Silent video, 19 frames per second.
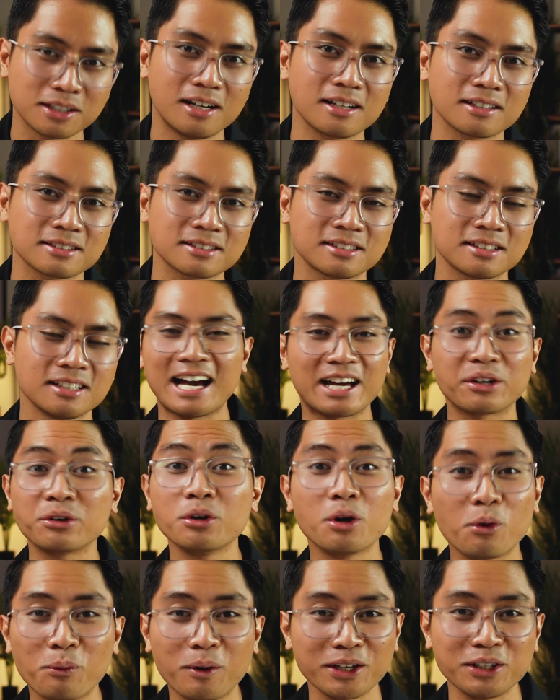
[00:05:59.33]
ox, I don't
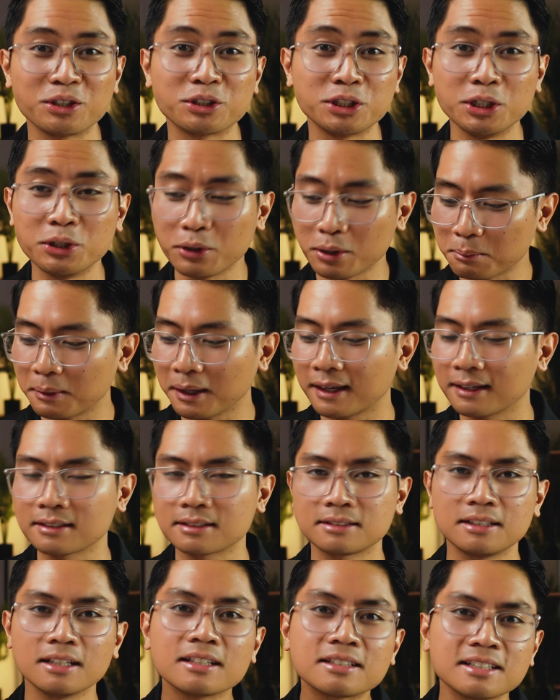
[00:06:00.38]
know what you're doing,
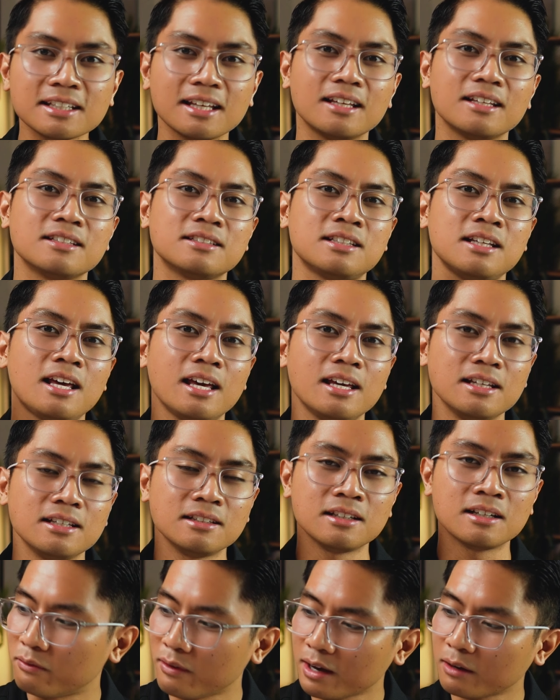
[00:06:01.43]
because this is a
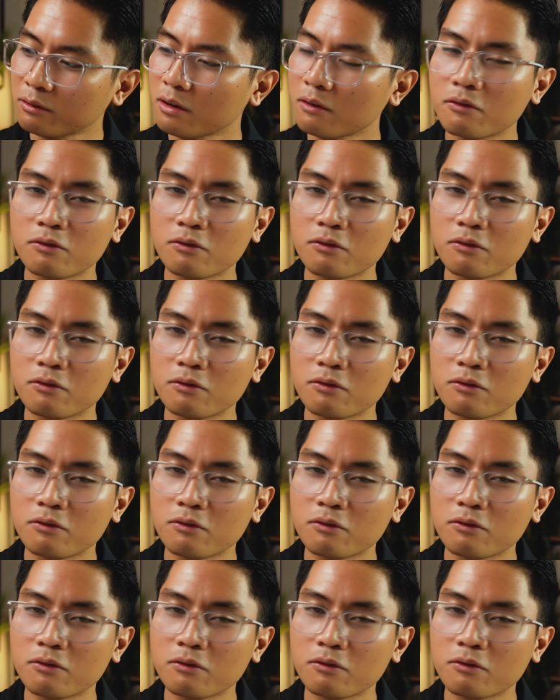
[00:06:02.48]
very